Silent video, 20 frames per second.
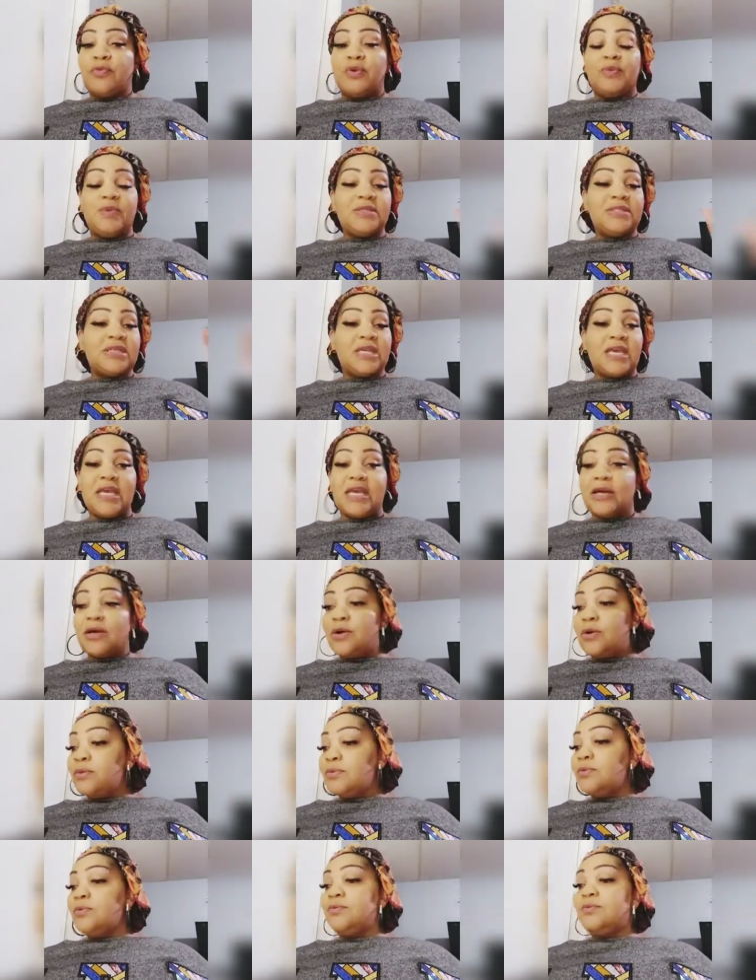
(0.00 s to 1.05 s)
We went to
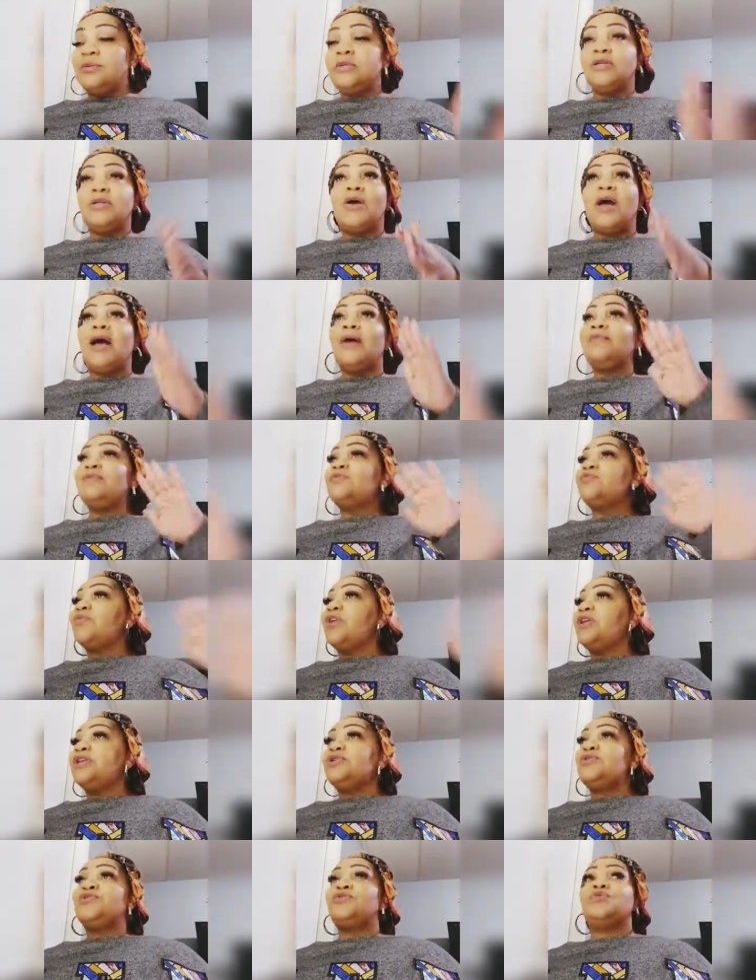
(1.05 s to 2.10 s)
Cancun. You know, I was
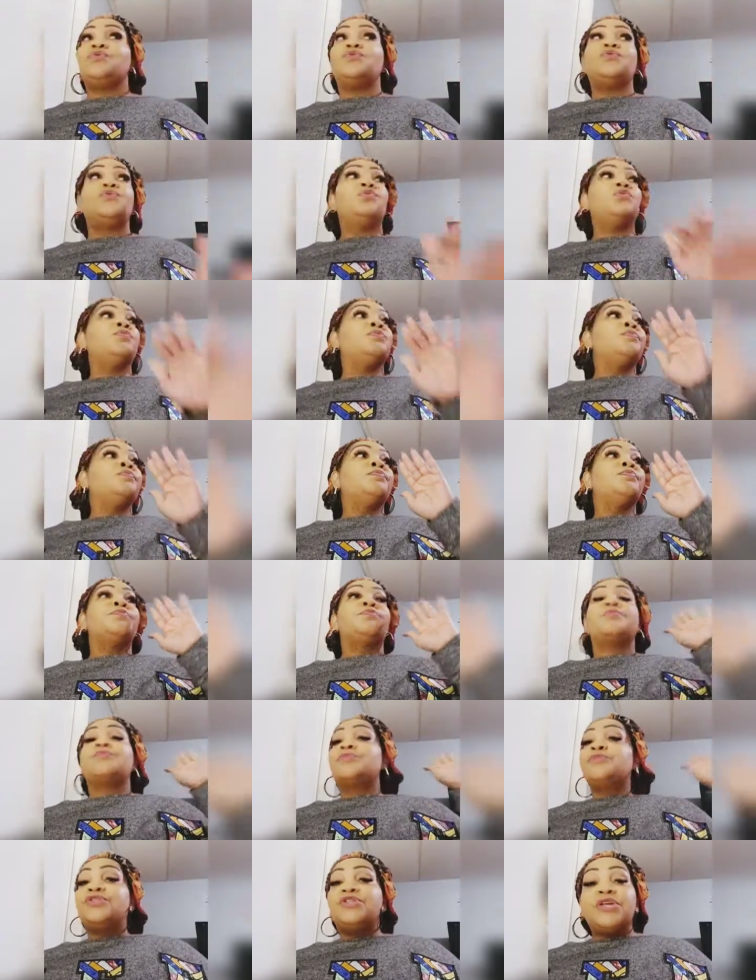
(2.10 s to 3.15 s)
ready to
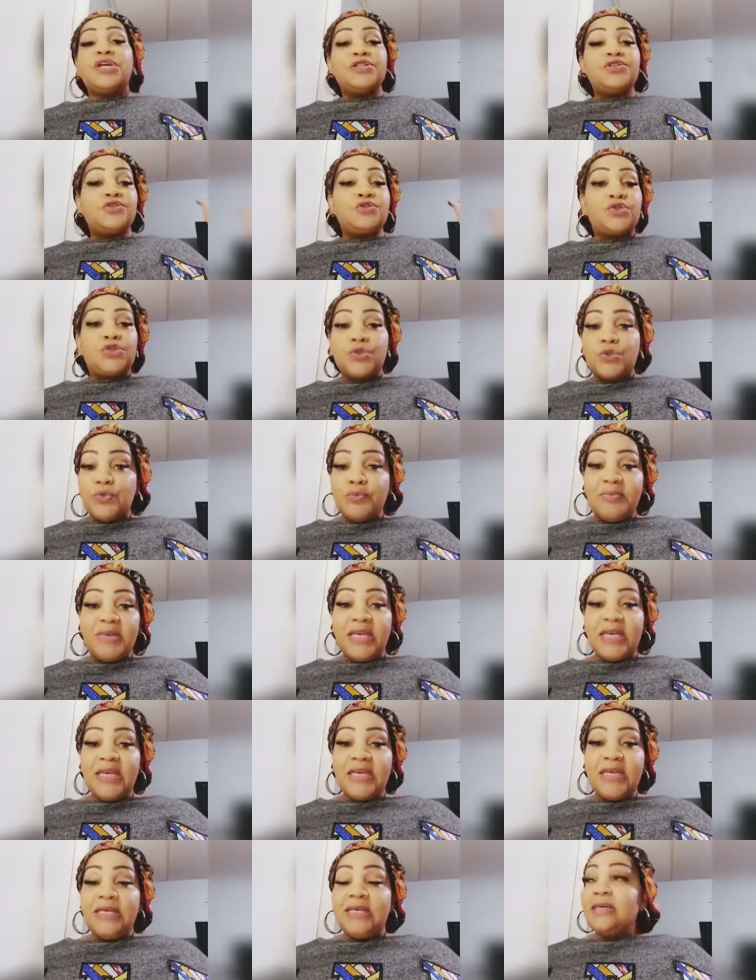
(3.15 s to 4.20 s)
just do
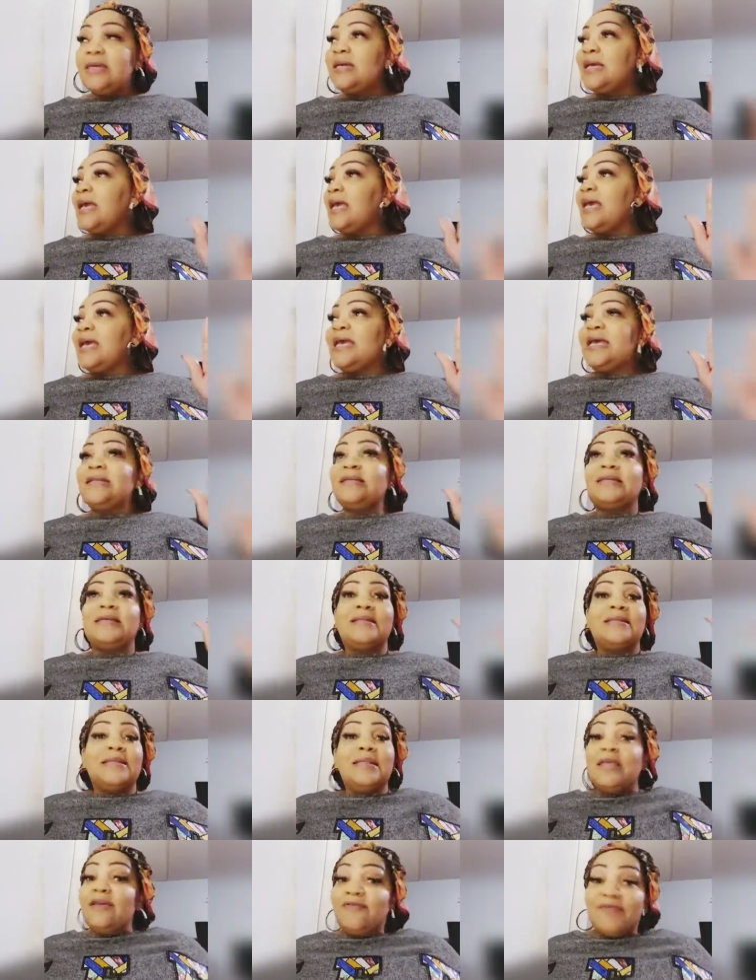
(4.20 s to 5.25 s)
me and
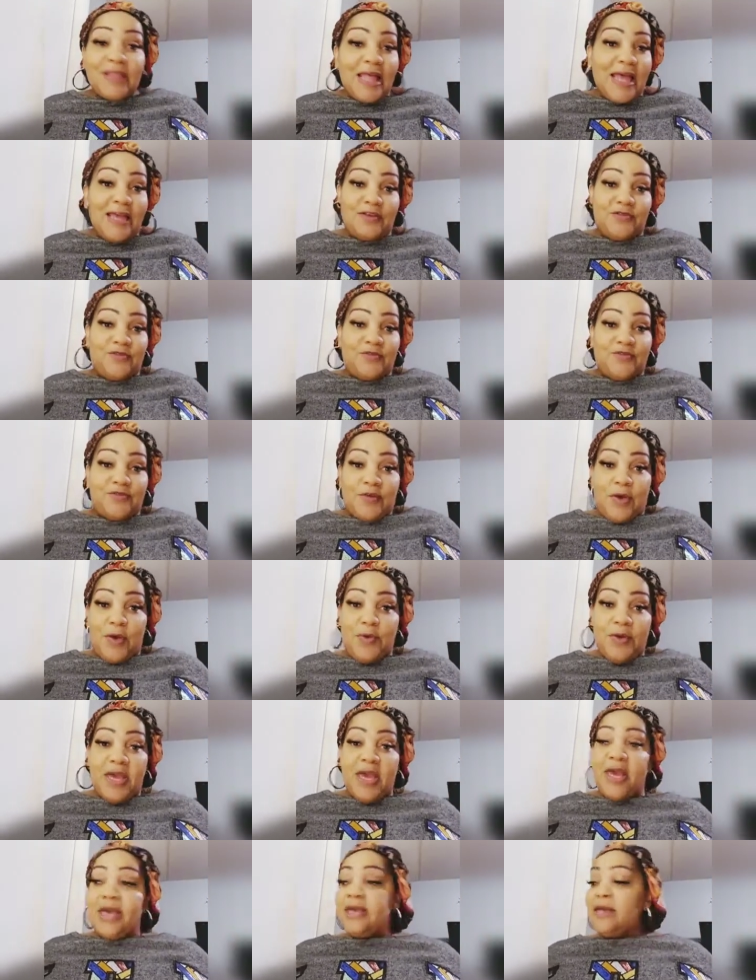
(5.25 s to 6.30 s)
live life,
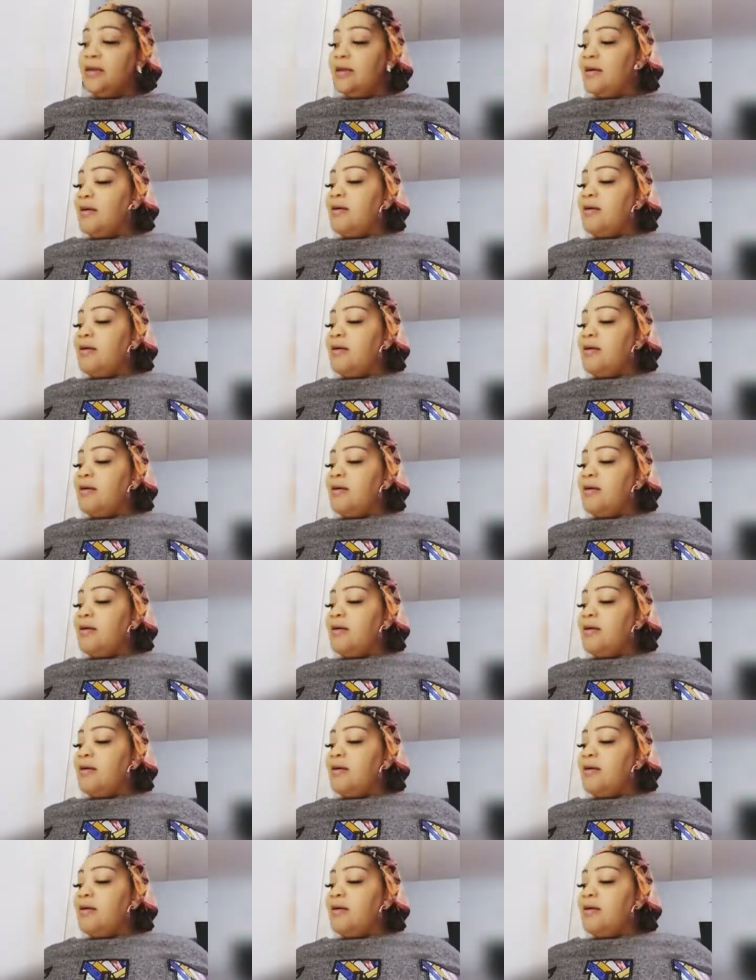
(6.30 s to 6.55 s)
okay?